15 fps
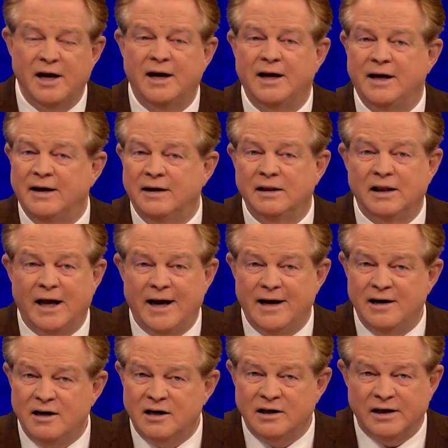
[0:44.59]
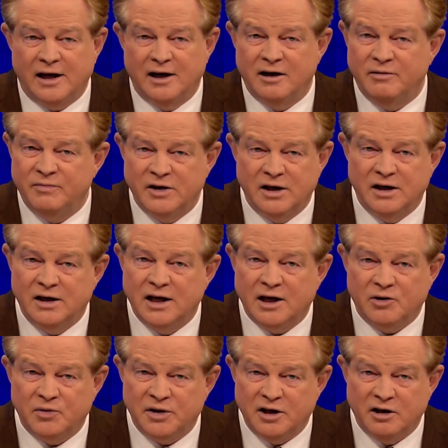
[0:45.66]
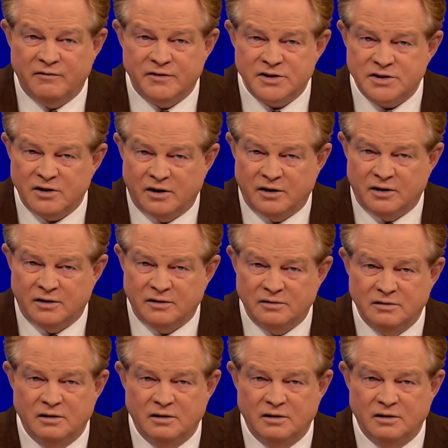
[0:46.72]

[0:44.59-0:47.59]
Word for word: he laid on him the iniquity of us all.